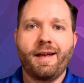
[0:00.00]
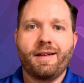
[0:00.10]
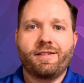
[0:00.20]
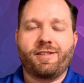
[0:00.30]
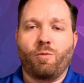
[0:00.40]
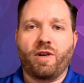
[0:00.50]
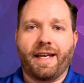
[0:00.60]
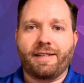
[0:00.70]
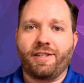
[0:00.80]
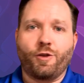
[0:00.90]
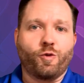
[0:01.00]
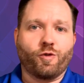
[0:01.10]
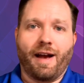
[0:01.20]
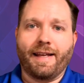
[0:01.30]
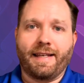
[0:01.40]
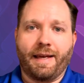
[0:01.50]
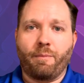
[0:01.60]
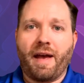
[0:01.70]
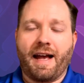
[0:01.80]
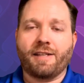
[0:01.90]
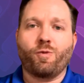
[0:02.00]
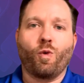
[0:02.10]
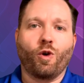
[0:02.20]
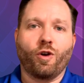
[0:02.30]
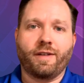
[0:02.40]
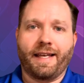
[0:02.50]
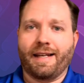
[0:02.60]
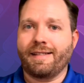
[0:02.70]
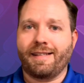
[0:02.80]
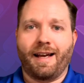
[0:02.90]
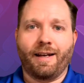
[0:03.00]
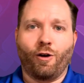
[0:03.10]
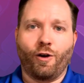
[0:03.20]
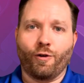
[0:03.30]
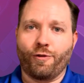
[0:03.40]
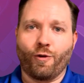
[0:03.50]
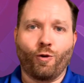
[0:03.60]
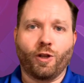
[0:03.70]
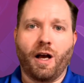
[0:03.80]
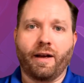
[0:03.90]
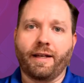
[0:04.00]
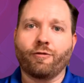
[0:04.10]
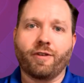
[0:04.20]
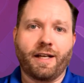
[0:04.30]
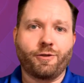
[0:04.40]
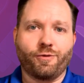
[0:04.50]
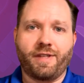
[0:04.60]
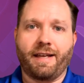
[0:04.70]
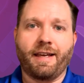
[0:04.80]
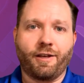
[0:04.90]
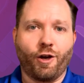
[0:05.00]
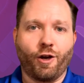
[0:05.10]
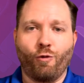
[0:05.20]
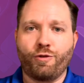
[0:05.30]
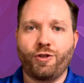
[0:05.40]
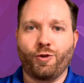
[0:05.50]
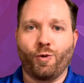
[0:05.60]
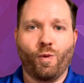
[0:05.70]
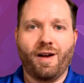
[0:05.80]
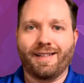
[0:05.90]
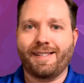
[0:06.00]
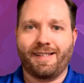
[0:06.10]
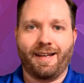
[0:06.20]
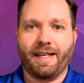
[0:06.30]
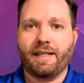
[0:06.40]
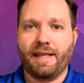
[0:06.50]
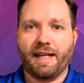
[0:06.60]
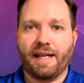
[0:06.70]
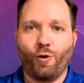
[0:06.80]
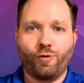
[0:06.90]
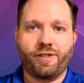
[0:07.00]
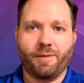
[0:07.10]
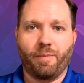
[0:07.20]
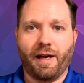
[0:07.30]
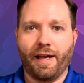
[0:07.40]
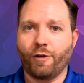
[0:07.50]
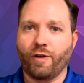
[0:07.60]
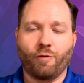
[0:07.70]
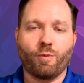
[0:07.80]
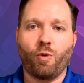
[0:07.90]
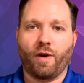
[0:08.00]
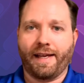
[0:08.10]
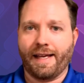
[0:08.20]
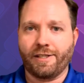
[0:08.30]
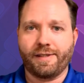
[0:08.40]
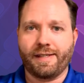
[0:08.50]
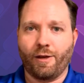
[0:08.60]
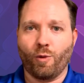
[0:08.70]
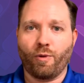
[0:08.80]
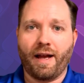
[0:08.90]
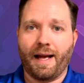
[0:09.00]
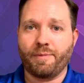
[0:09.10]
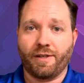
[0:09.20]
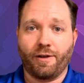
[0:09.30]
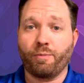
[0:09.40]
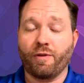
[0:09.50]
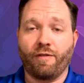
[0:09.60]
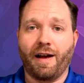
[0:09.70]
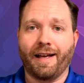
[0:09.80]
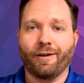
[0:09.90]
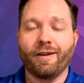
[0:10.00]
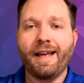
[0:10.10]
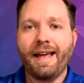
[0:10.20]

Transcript: someone gets a user ID and password, they get a sign on or their own login credentials. They can go to a site that's hosted by a credit reporting agency or perhaps another provider